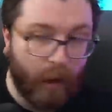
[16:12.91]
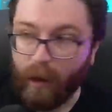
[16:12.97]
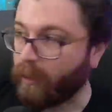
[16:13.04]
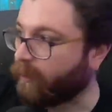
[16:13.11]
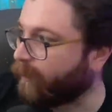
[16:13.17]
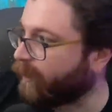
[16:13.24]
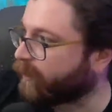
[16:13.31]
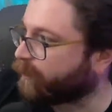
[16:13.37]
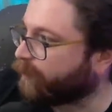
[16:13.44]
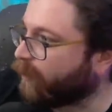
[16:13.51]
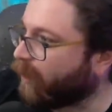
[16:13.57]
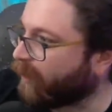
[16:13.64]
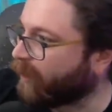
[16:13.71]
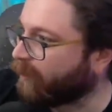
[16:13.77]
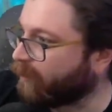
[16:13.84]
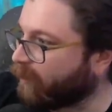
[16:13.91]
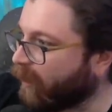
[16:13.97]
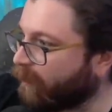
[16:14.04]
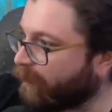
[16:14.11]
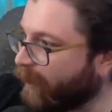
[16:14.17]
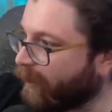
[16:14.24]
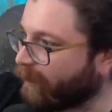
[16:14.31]
Artemy is blocking the
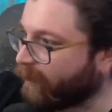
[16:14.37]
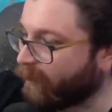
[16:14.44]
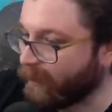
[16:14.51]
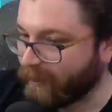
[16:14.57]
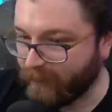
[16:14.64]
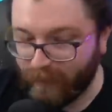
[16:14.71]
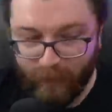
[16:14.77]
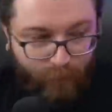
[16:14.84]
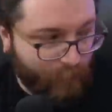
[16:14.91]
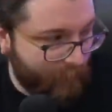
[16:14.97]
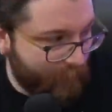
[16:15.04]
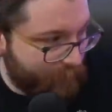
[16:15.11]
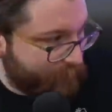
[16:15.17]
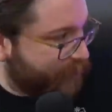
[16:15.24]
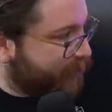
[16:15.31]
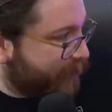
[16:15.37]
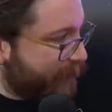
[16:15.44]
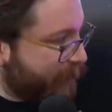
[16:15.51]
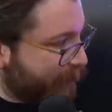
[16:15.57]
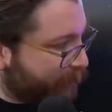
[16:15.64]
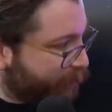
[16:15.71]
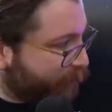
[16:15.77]
light back there. He's literally just
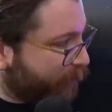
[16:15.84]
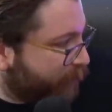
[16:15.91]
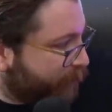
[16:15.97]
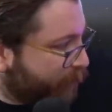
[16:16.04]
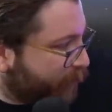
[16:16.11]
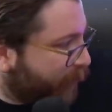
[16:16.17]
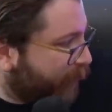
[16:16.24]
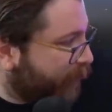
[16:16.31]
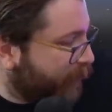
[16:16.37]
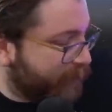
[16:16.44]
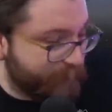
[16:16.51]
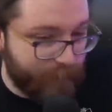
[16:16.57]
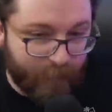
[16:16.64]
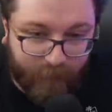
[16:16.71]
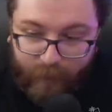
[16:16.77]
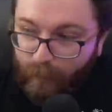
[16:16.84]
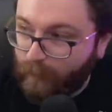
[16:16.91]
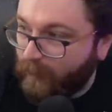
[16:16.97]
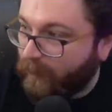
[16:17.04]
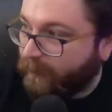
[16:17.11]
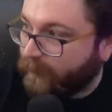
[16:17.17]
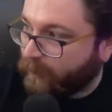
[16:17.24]
sitting in front of the light. He's
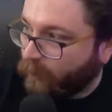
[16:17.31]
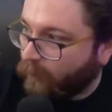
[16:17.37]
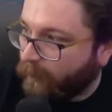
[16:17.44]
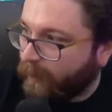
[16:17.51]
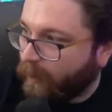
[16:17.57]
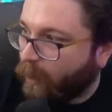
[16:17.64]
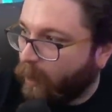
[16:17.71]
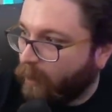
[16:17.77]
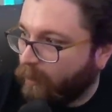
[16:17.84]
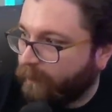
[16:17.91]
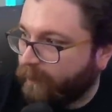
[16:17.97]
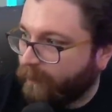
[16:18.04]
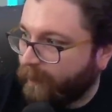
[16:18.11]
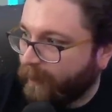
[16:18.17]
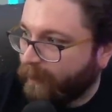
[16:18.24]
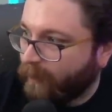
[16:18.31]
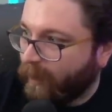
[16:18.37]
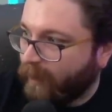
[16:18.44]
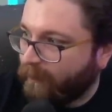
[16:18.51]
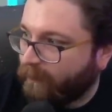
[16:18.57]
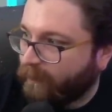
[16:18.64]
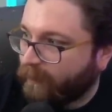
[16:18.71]
literally absorbing all of the pink
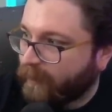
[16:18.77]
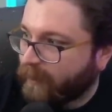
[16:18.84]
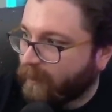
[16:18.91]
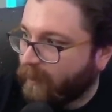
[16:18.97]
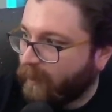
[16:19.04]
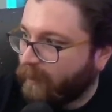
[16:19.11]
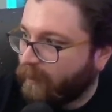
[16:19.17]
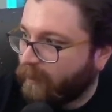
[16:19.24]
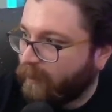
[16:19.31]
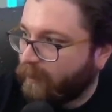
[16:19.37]
light from this light.